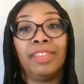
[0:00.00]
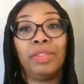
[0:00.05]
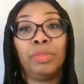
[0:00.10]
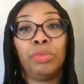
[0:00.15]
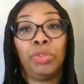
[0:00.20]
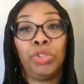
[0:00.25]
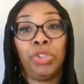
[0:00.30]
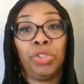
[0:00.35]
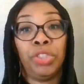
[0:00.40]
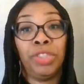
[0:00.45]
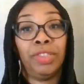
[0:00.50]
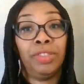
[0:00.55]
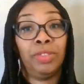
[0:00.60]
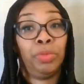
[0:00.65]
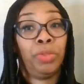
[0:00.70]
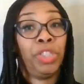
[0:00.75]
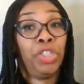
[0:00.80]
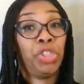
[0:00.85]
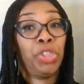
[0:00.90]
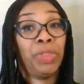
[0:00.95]

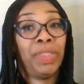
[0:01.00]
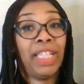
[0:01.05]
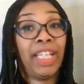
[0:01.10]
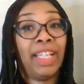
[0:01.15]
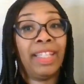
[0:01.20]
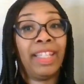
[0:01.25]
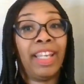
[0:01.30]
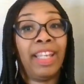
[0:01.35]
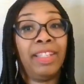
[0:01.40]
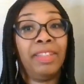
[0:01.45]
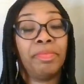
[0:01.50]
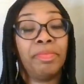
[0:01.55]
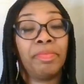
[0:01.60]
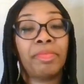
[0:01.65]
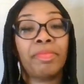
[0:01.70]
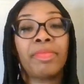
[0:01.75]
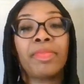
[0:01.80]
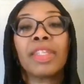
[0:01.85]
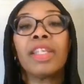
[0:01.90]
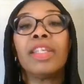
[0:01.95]
Wouldn't you say that?
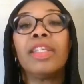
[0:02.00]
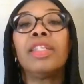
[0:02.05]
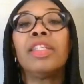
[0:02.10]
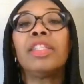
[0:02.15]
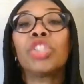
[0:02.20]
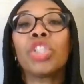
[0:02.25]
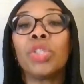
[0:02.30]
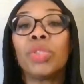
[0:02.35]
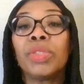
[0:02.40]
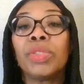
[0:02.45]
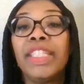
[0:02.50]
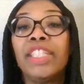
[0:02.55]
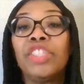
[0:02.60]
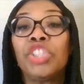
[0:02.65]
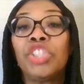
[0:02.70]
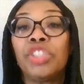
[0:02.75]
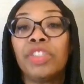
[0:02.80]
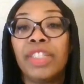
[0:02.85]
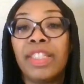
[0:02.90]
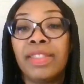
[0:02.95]
So the
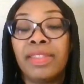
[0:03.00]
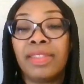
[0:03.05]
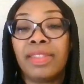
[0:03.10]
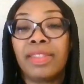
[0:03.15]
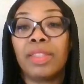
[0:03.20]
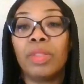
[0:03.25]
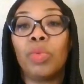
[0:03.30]
insurance